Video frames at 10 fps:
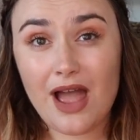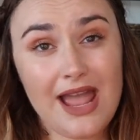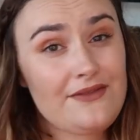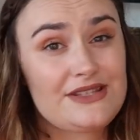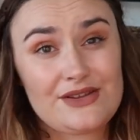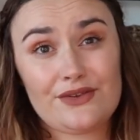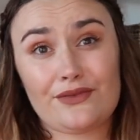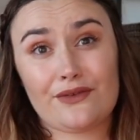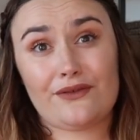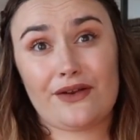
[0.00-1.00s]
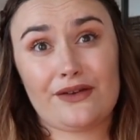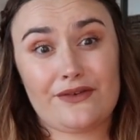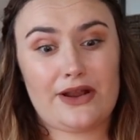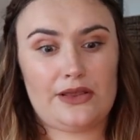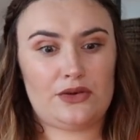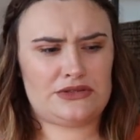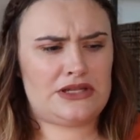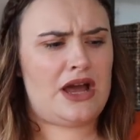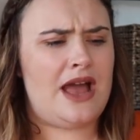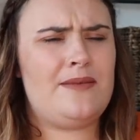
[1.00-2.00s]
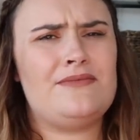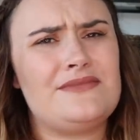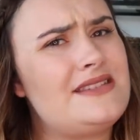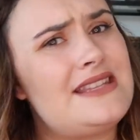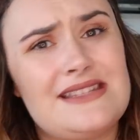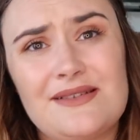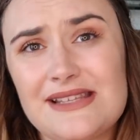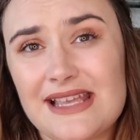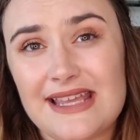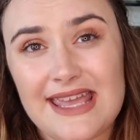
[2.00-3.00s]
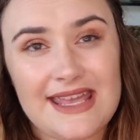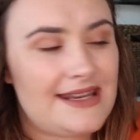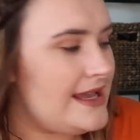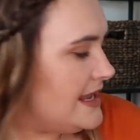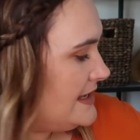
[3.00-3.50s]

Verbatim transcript: I haven't sewed for a very, very long time, since I was like a kid.